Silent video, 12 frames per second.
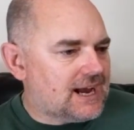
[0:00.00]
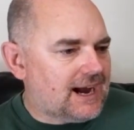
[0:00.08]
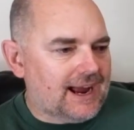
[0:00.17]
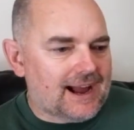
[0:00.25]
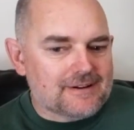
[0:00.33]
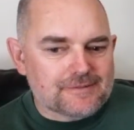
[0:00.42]

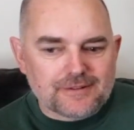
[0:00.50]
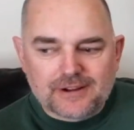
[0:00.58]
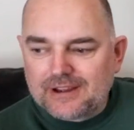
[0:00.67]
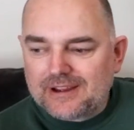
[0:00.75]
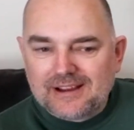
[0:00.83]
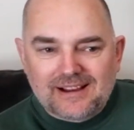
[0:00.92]
I have
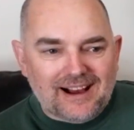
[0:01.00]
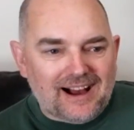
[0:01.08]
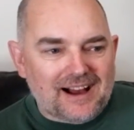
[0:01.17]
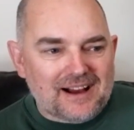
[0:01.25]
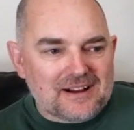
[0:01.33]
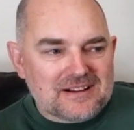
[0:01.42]

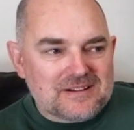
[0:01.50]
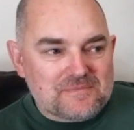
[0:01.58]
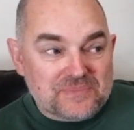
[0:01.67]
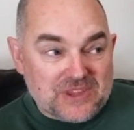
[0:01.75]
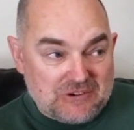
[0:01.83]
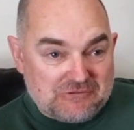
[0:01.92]
uh,
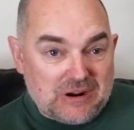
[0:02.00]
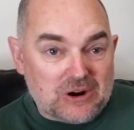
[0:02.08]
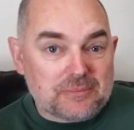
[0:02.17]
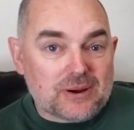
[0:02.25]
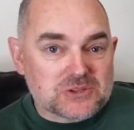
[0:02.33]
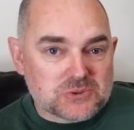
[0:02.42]

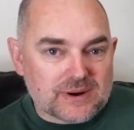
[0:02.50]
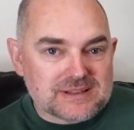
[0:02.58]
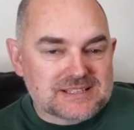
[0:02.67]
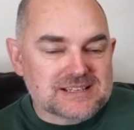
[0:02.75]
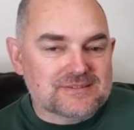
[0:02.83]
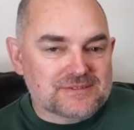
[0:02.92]
around about
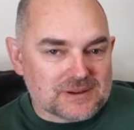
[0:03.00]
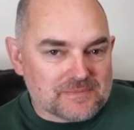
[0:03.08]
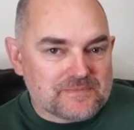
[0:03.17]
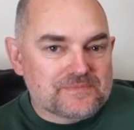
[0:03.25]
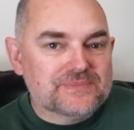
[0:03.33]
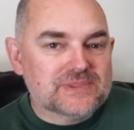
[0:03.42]
20 of
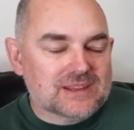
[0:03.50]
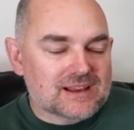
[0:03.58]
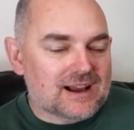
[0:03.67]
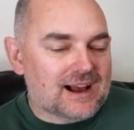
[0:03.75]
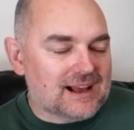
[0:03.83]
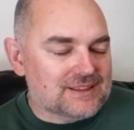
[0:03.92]
them,
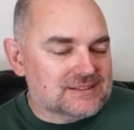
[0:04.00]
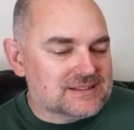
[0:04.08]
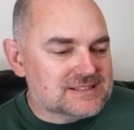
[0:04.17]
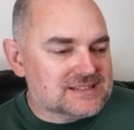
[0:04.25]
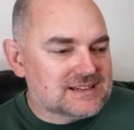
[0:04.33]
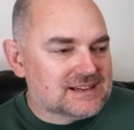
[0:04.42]

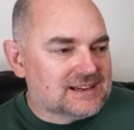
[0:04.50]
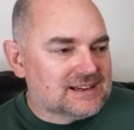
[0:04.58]
and